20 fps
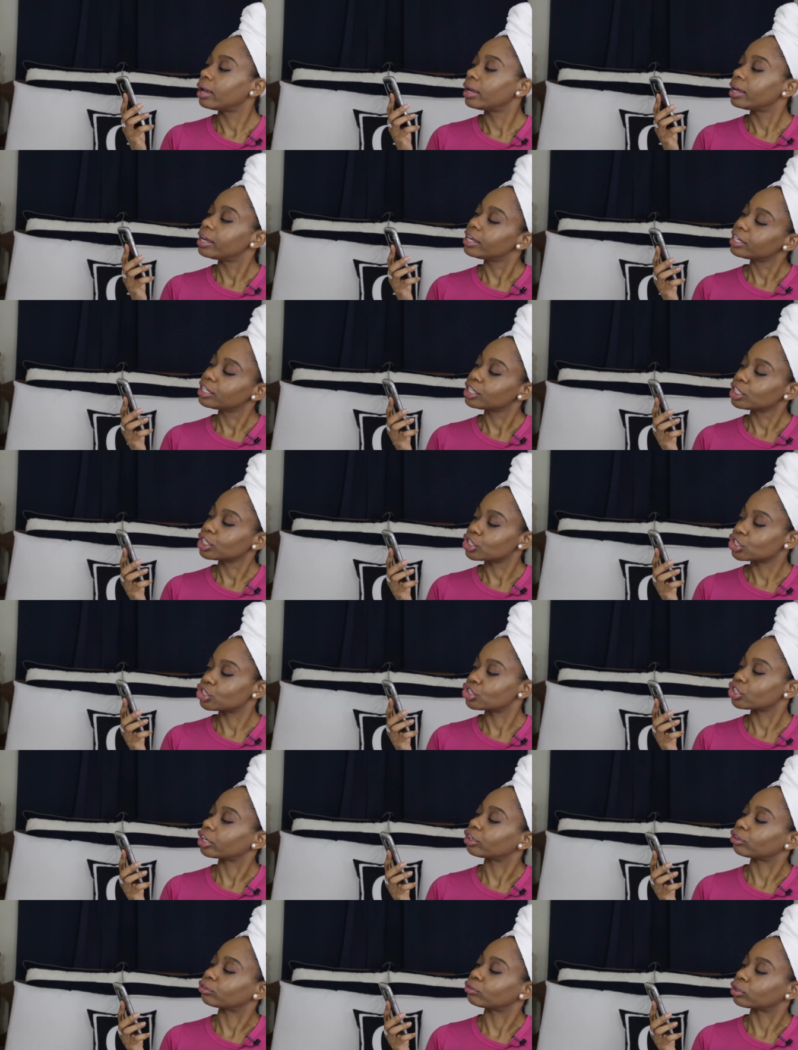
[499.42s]
in
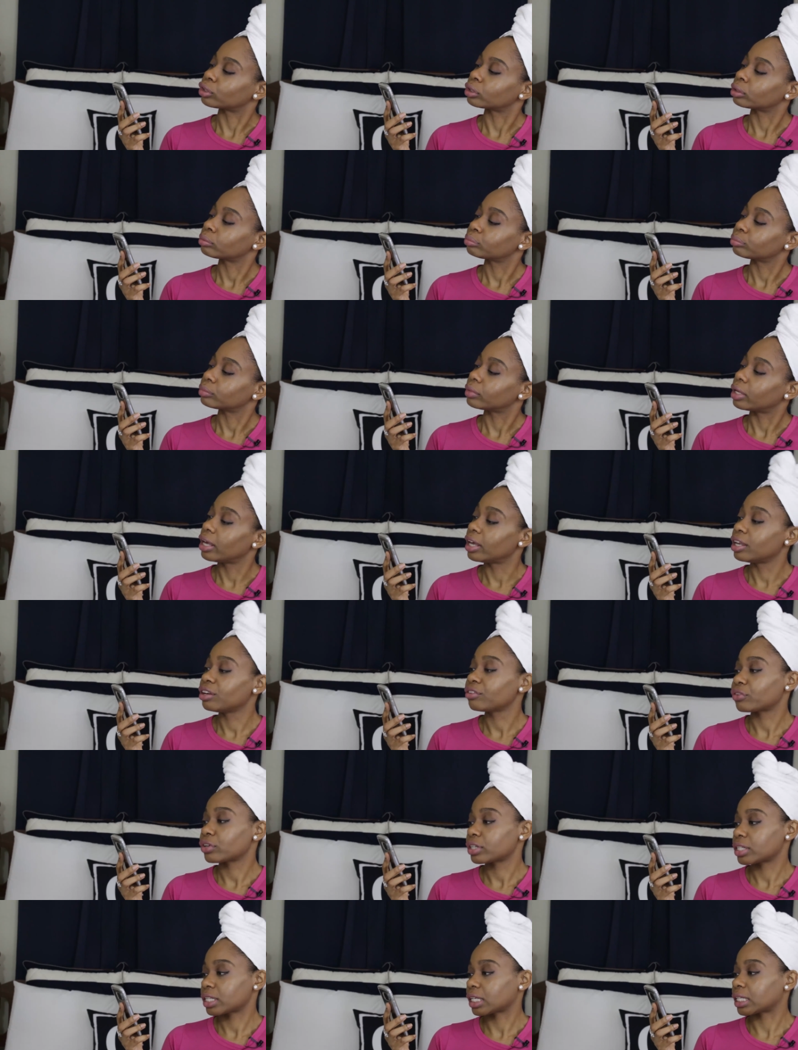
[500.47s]
general,
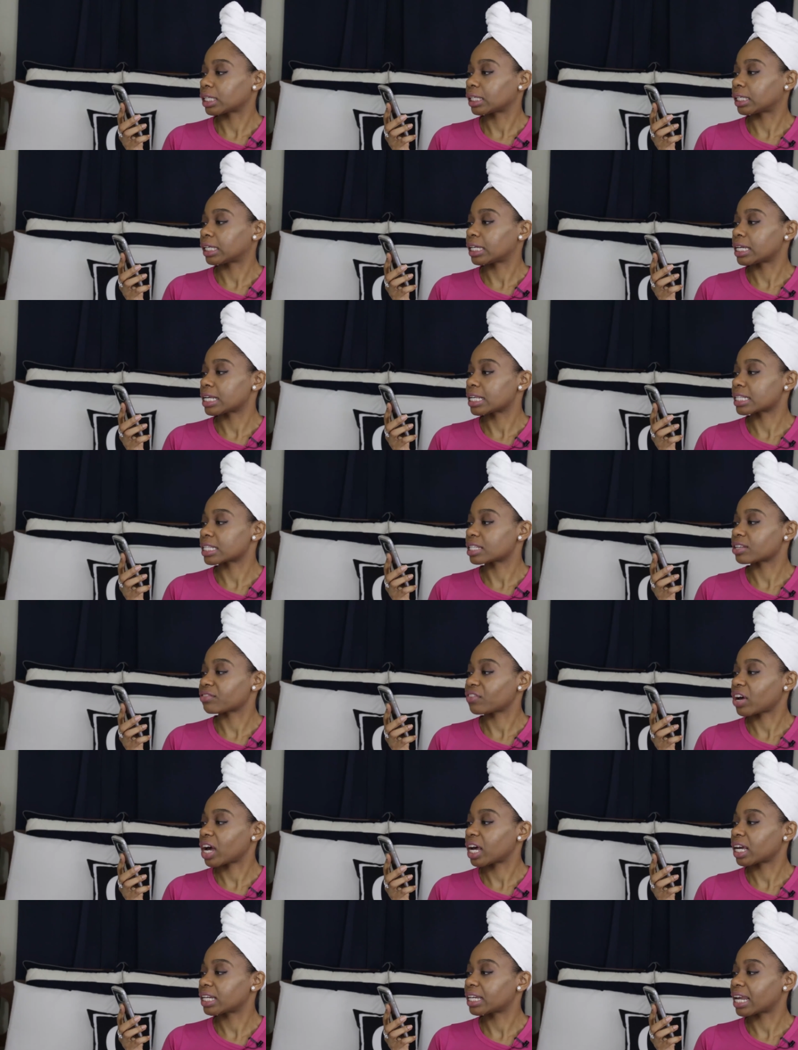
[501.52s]
infertility is
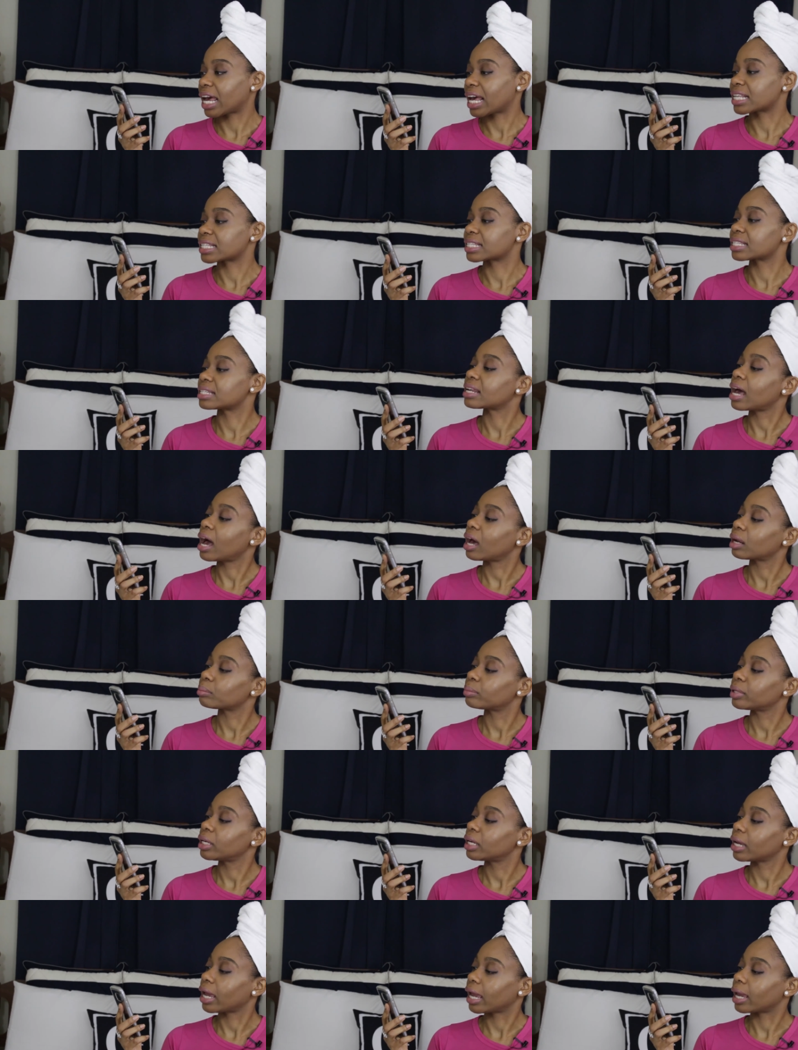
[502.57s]
defined as not
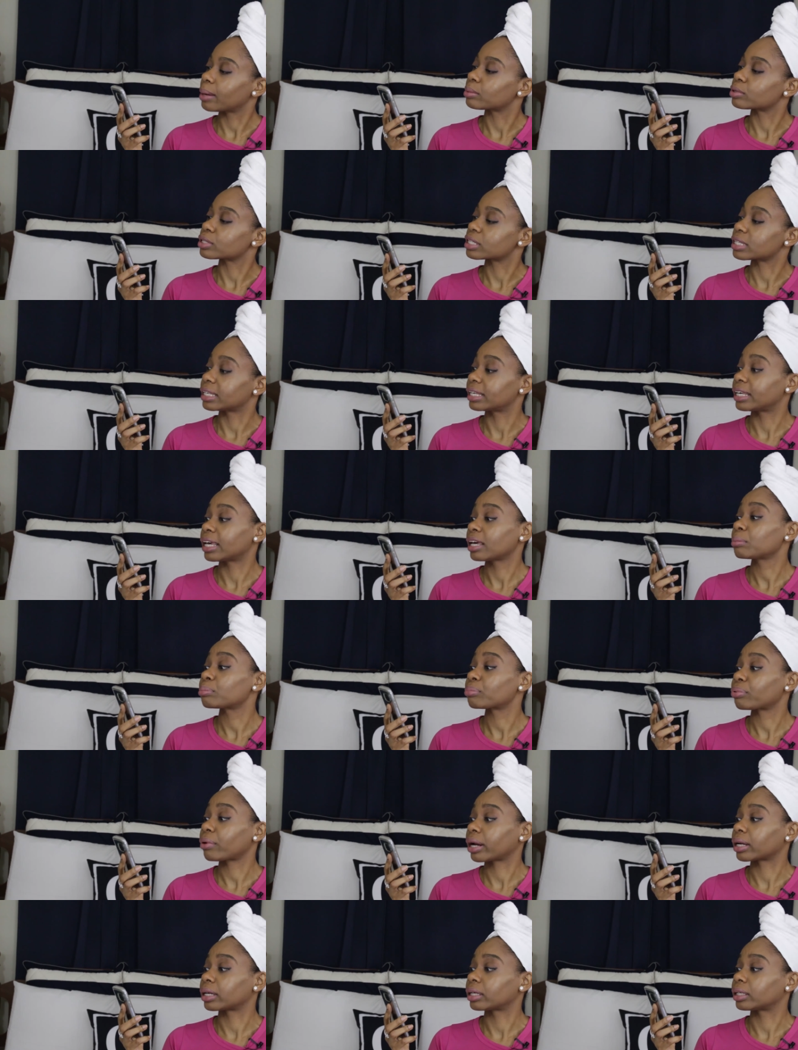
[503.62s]
being able to get
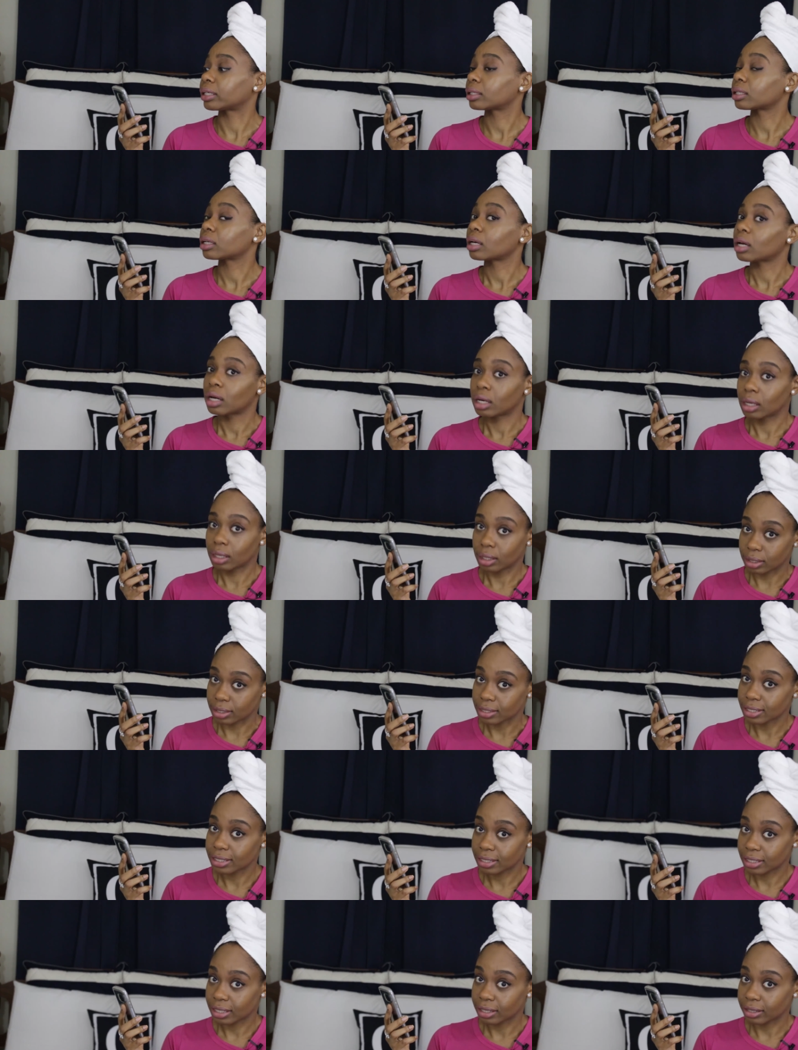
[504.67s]
pregnant,
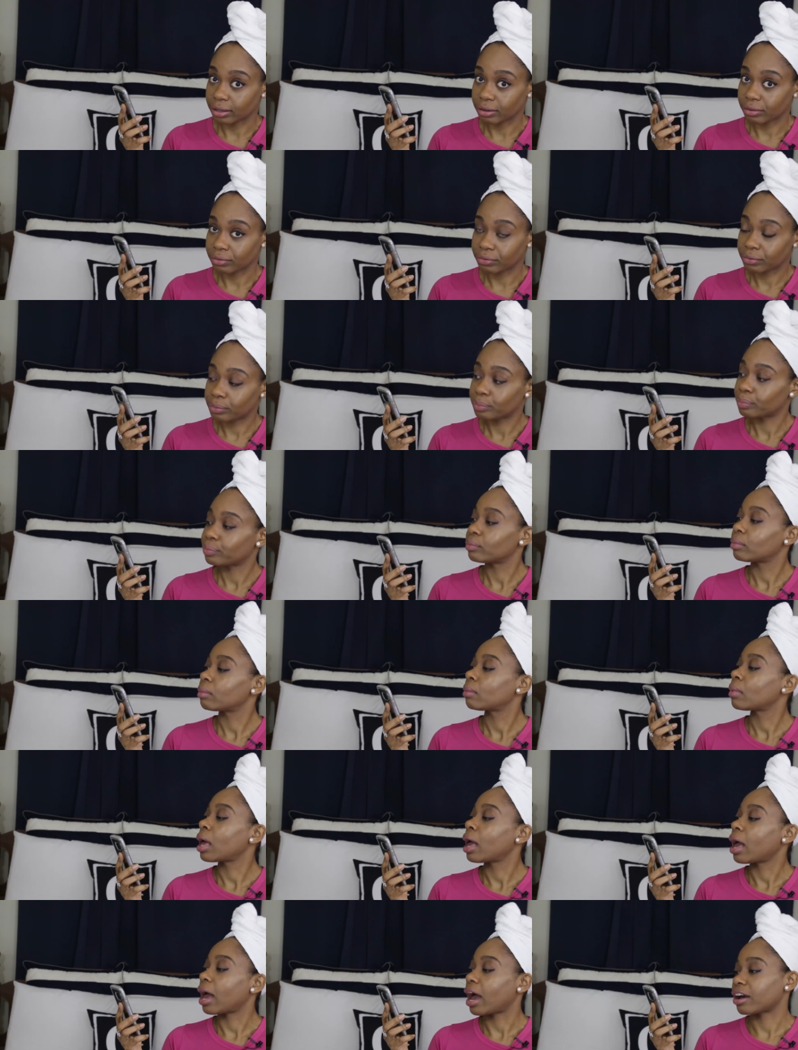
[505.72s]
conceive,
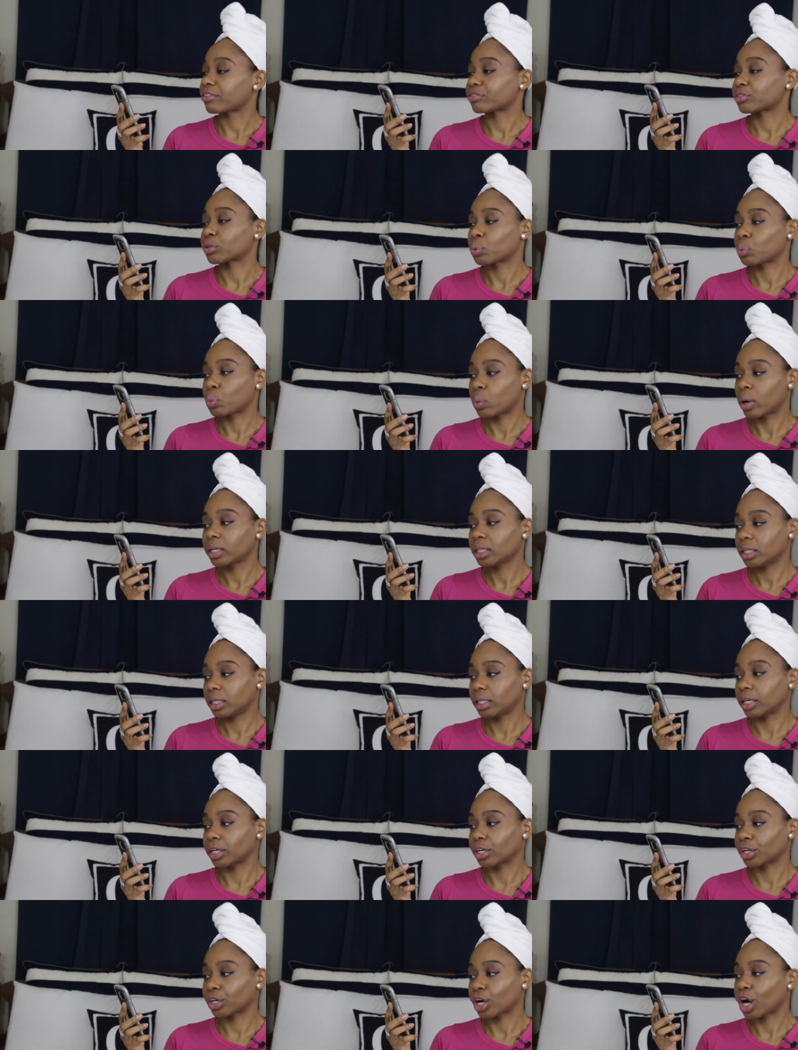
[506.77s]
after 1
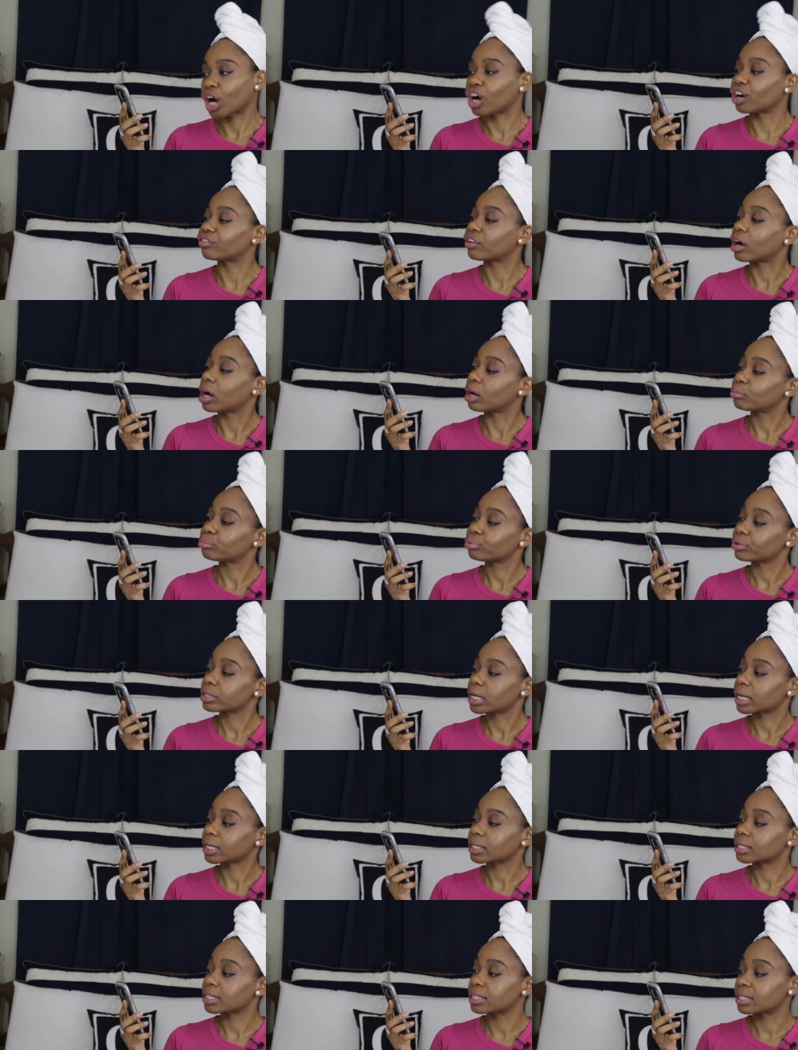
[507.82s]
year of
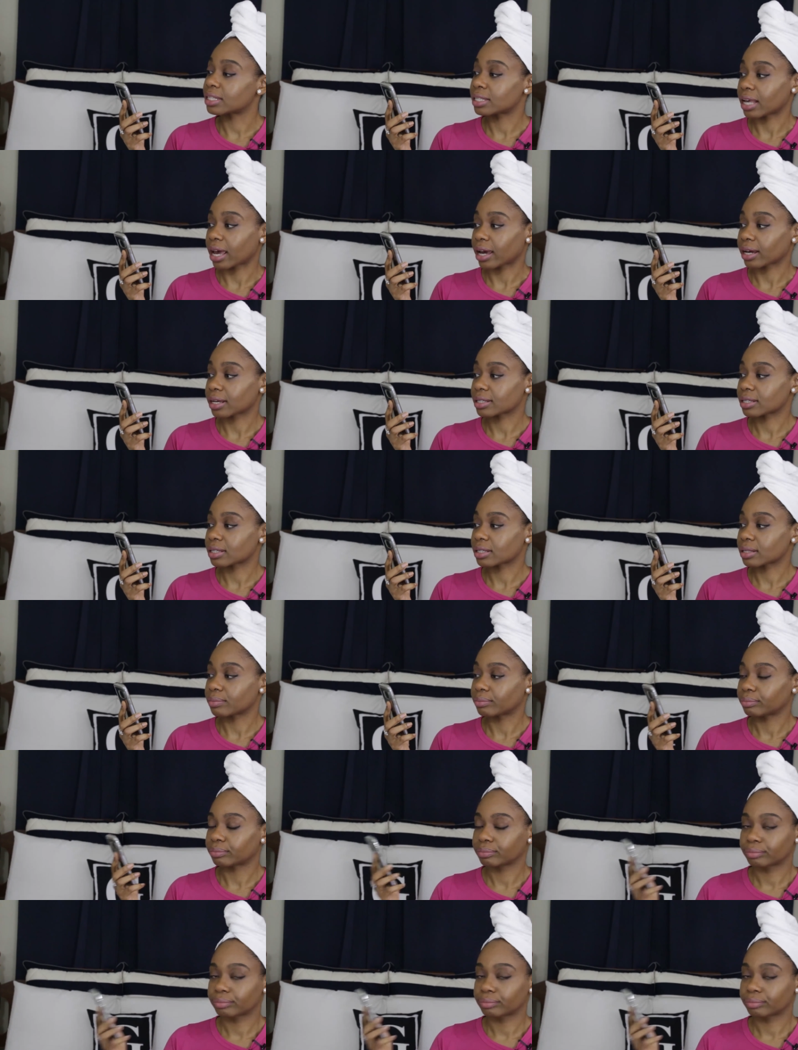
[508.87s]
unprotected sex.